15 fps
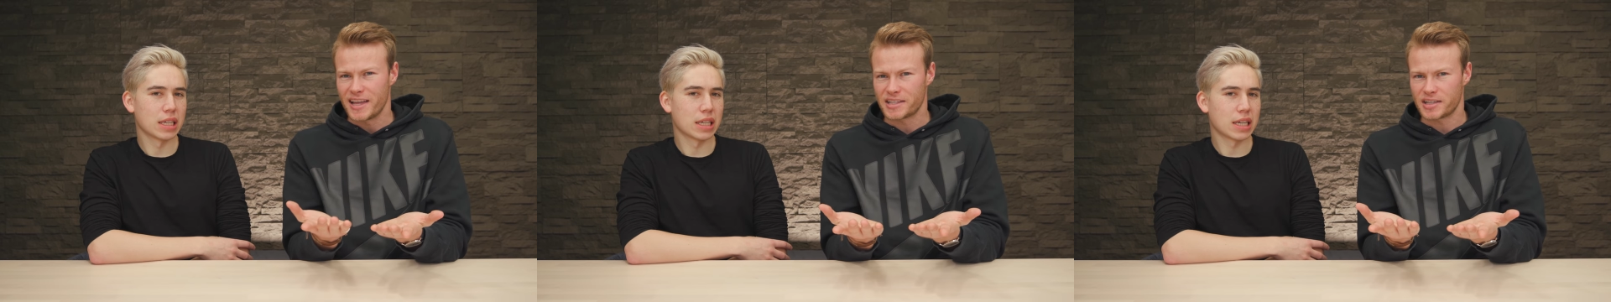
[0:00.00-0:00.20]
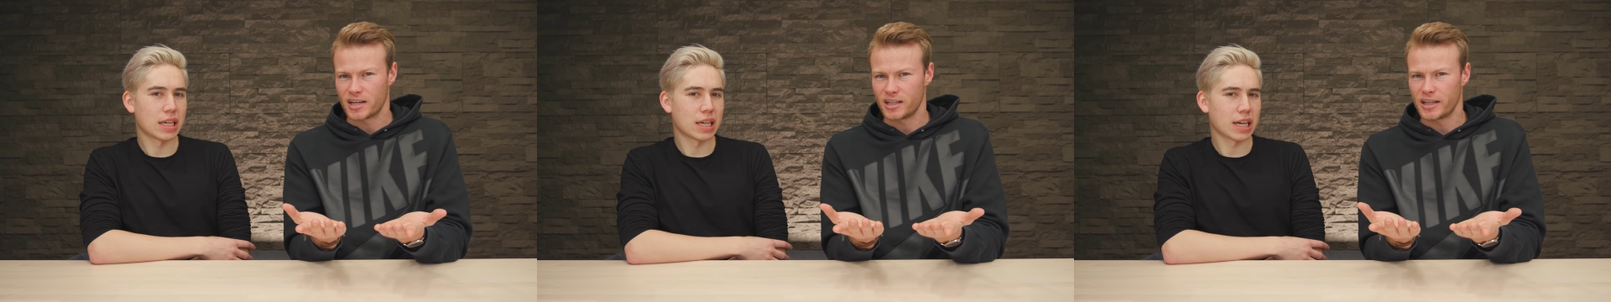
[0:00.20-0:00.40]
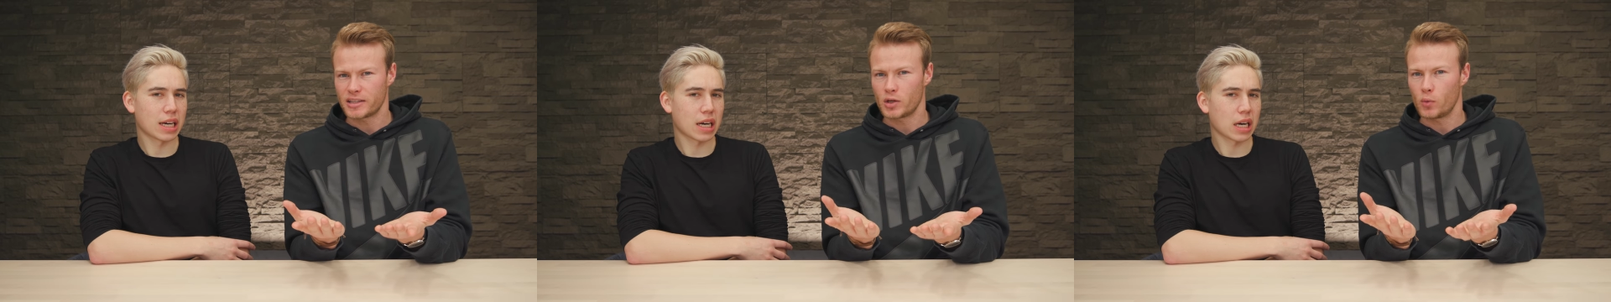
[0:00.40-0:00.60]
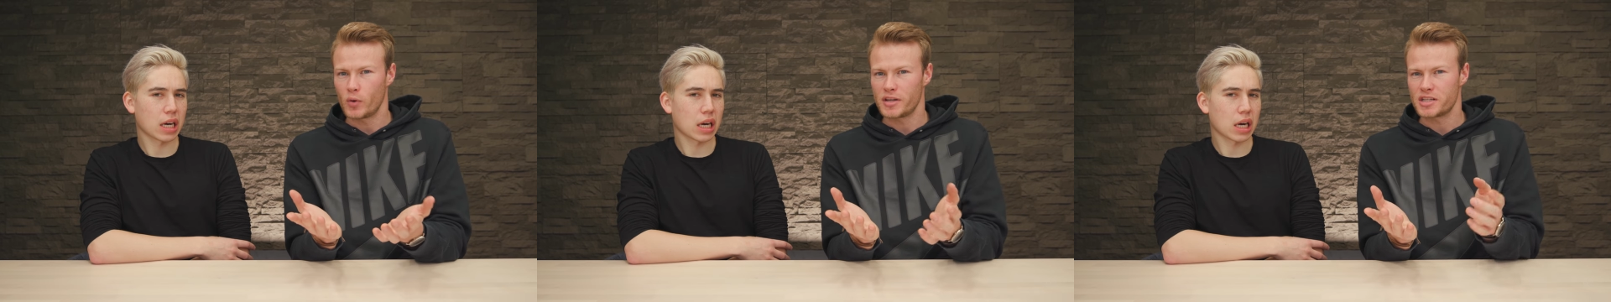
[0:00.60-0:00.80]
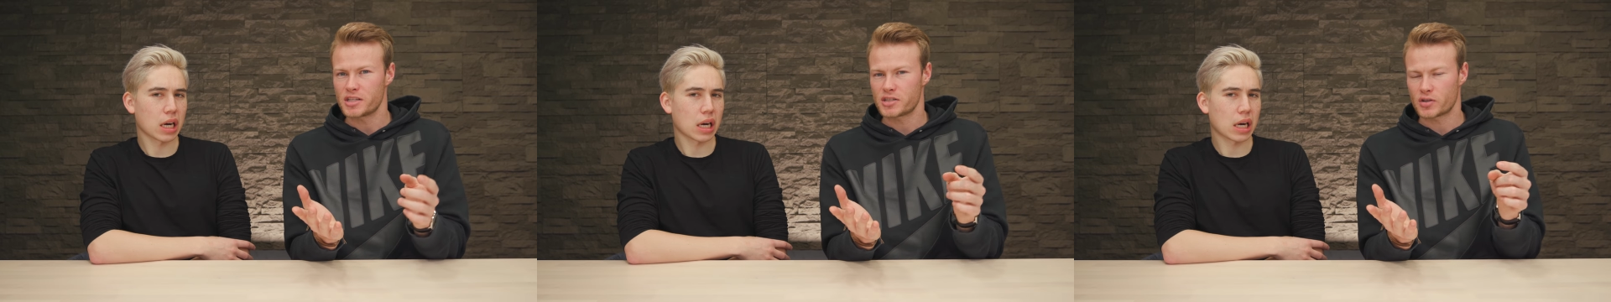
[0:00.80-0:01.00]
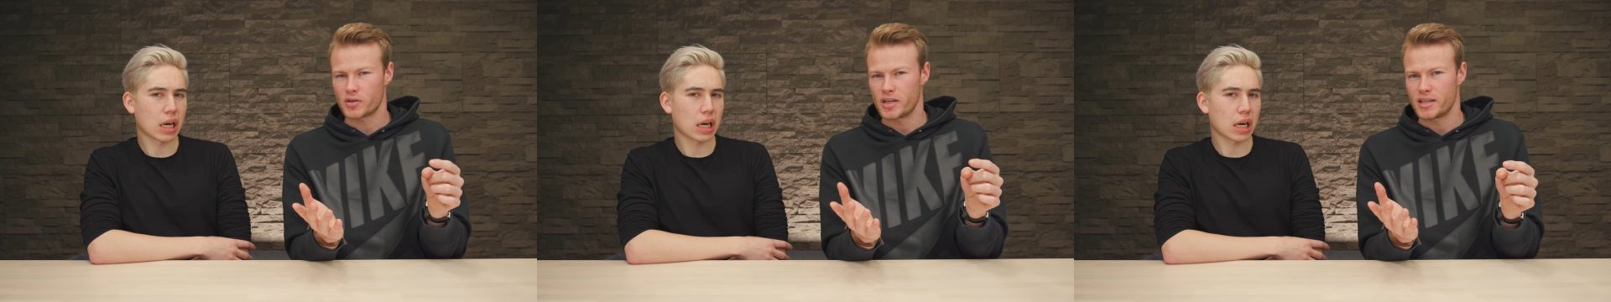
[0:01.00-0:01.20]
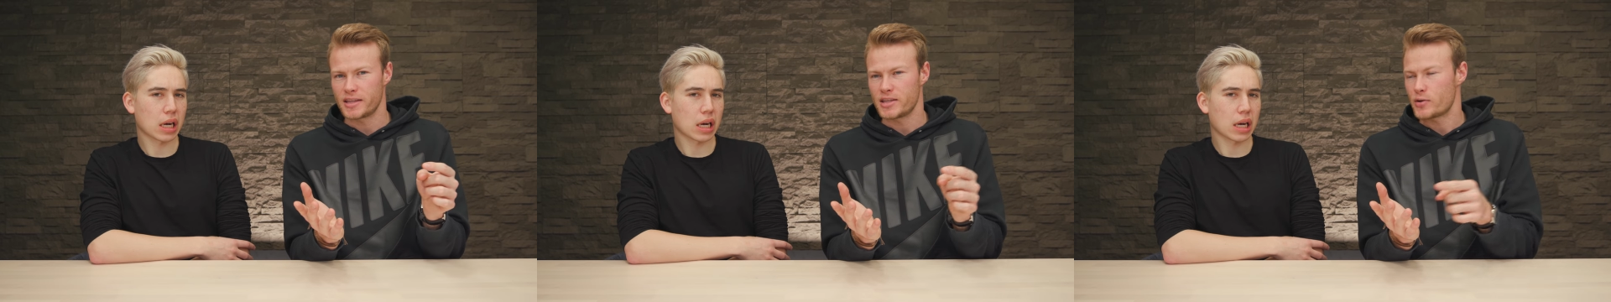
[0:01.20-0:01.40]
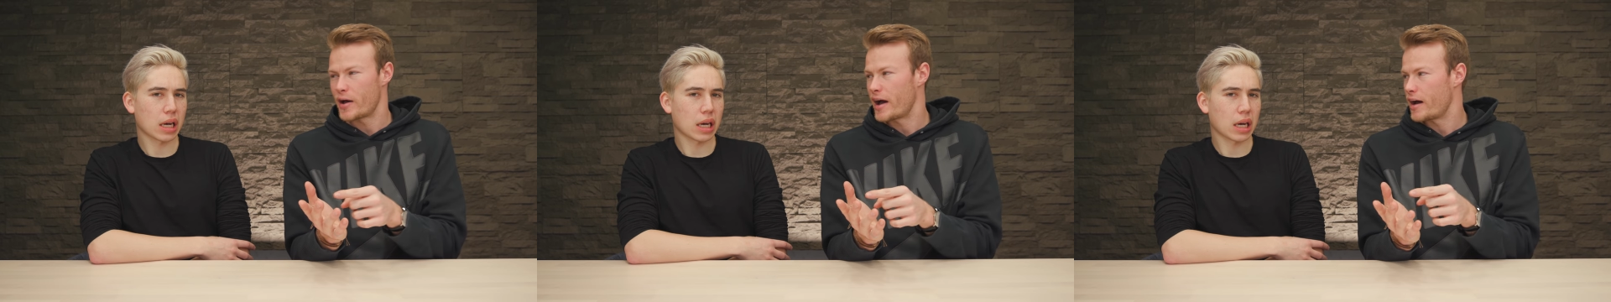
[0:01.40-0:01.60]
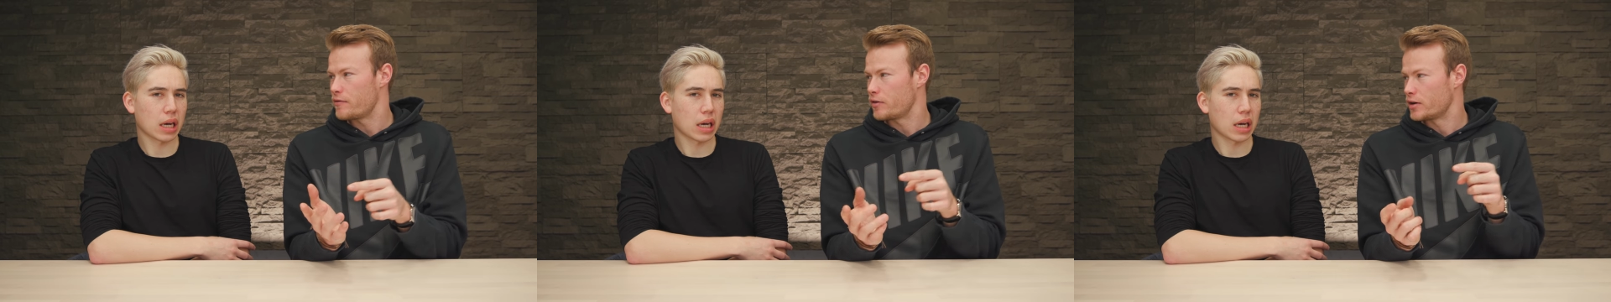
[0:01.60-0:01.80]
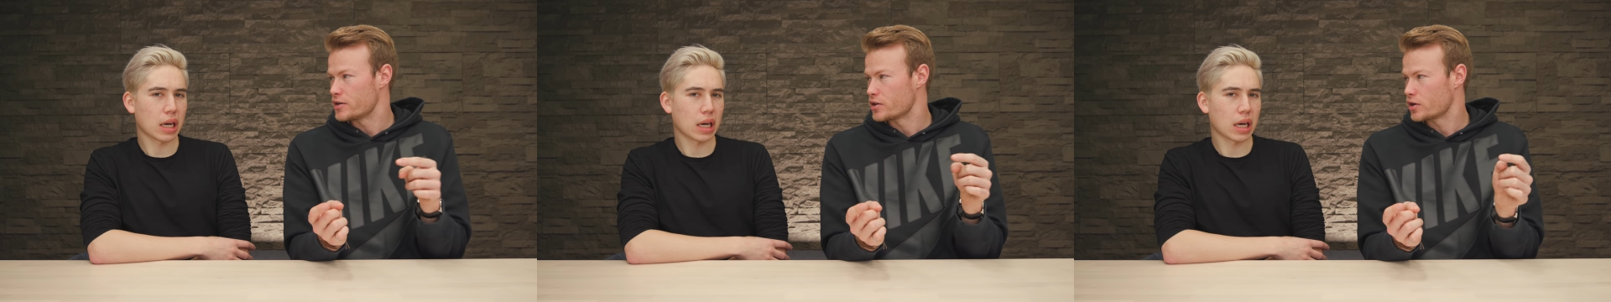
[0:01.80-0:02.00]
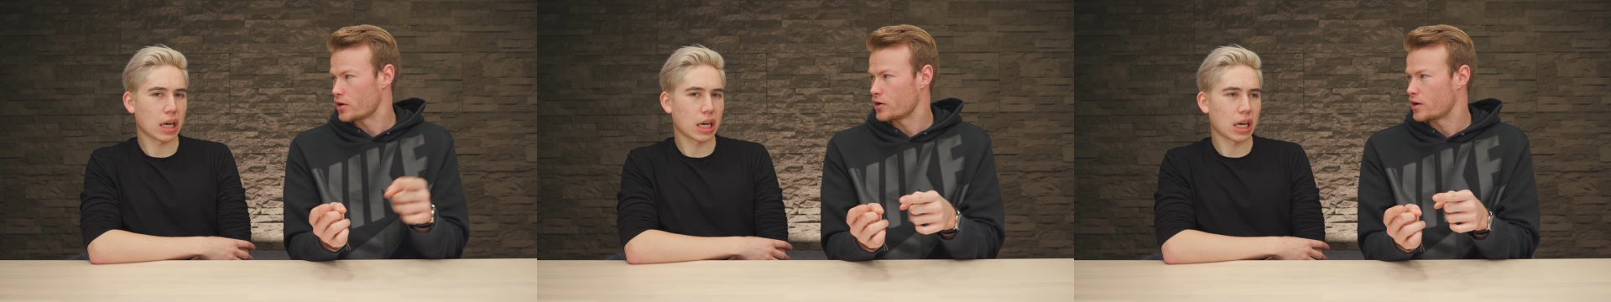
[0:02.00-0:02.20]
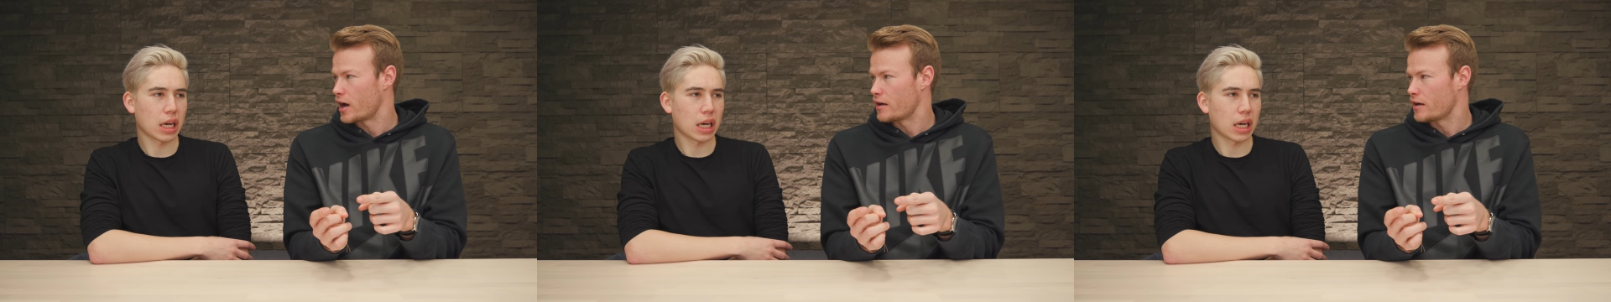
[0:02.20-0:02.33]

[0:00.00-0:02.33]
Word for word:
Speaker 1: it's kind of like the widget screen that you have on your current